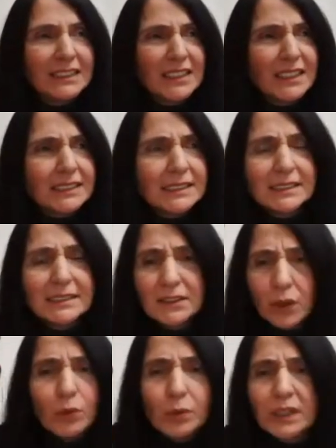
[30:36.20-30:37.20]
just
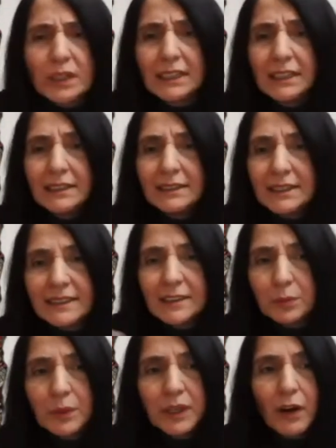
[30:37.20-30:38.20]
totally
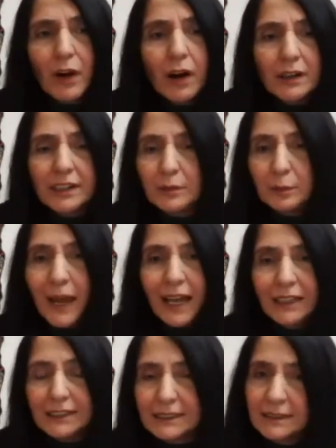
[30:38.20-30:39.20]
disregarded
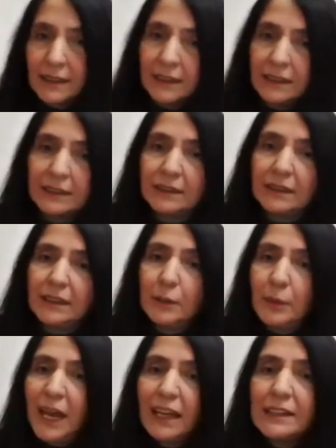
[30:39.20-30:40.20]
Palestine.
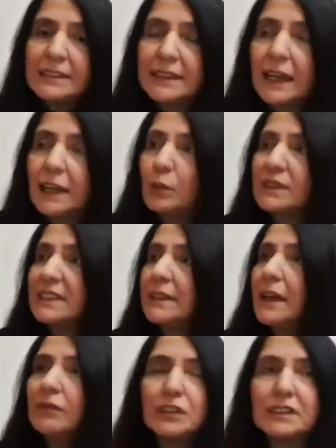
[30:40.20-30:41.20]
Palestine was
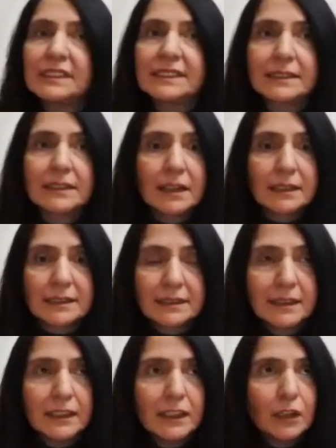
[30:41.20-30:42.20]
never
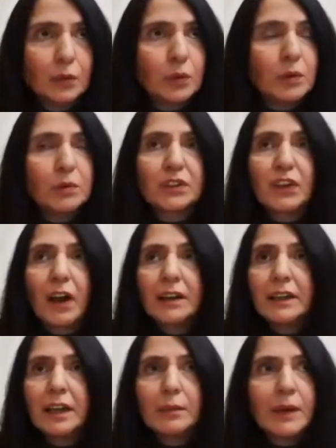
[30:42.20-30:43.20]
discussed. We were
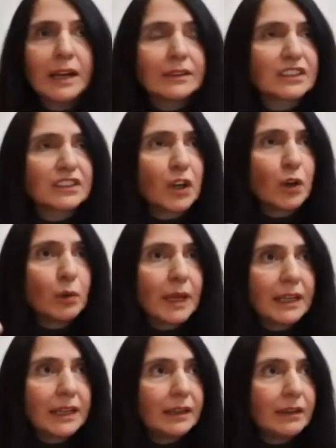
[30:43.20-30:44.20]
talking about so
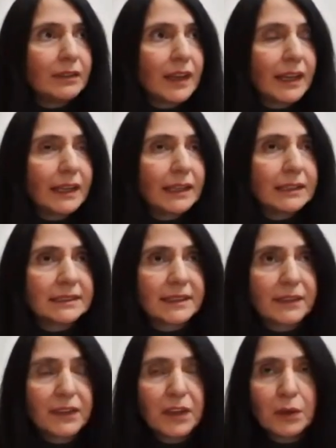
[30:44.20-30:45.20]
many things,
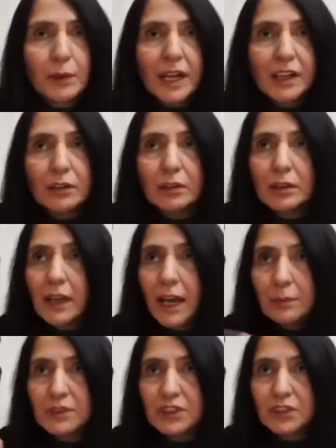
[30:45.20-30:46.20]
theoretical,
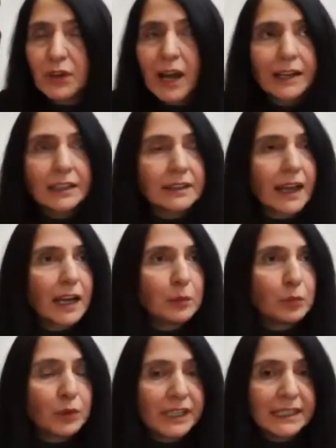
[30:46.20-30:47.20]
abstract,
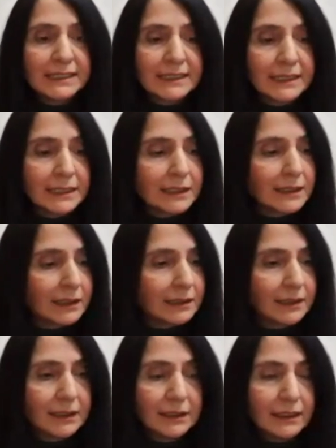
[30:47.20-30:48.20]
hybridity,
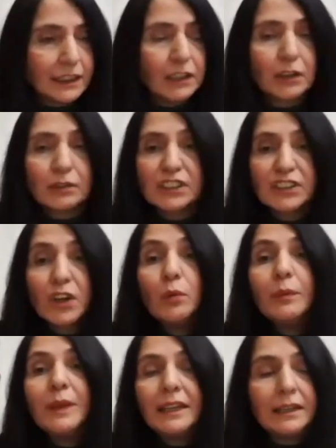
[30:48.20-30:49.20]
and, so
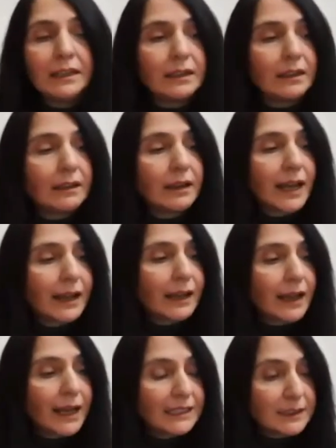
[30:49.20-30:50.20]
many
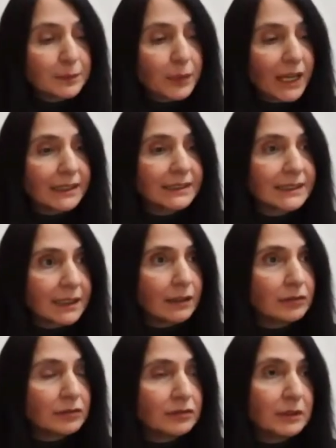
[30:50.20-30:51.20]
aspects
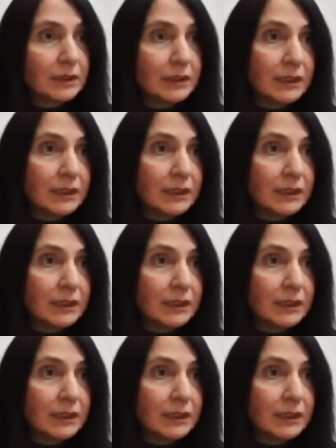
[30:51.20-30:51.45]
of